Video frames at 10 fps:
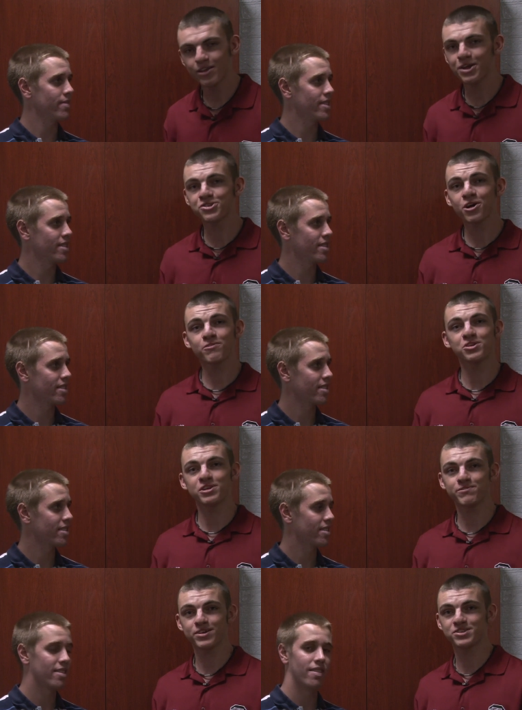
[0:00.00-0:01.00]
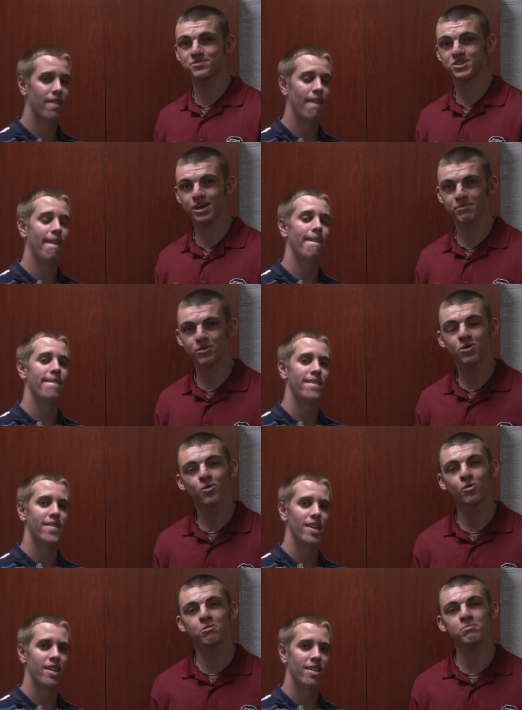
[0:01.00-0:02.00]
Speaker 1: That's all for the defensive segment.
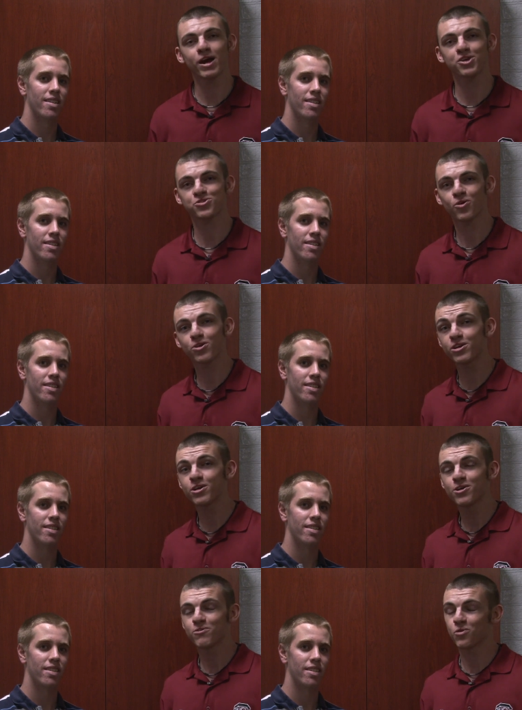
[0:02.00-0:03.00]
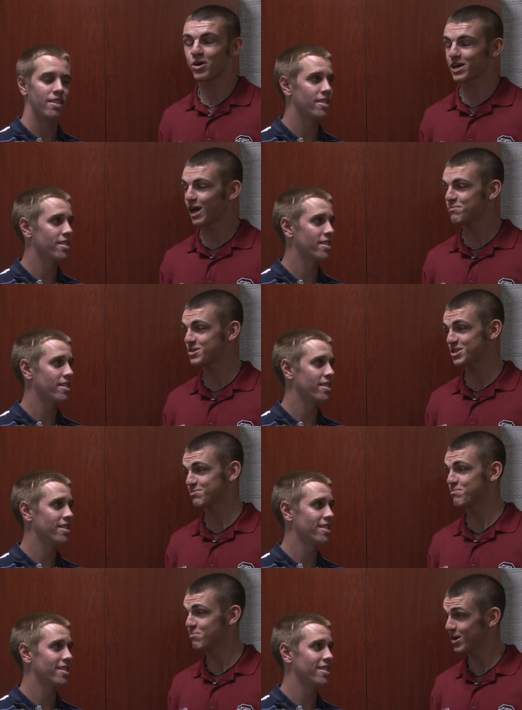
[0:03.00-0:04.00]
We'll be back shortly for what campus
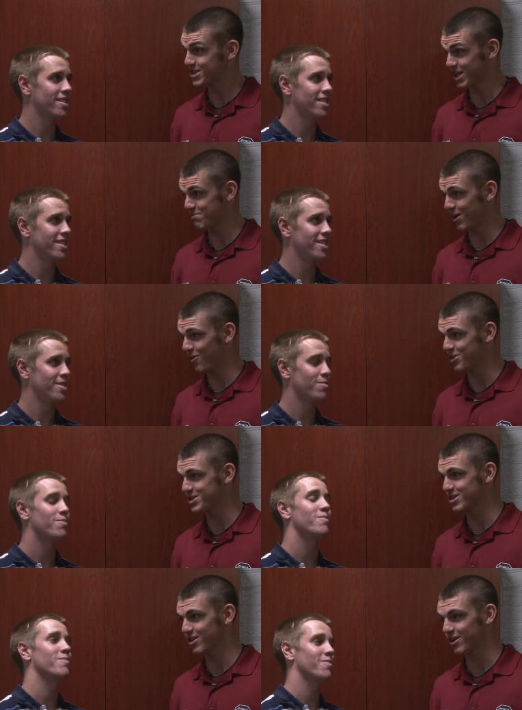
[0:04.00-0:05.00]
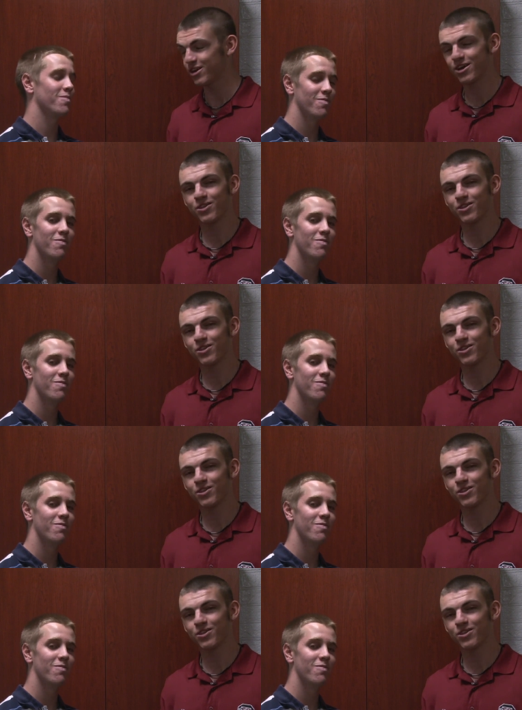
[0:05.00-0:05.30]
has been buzzing about recently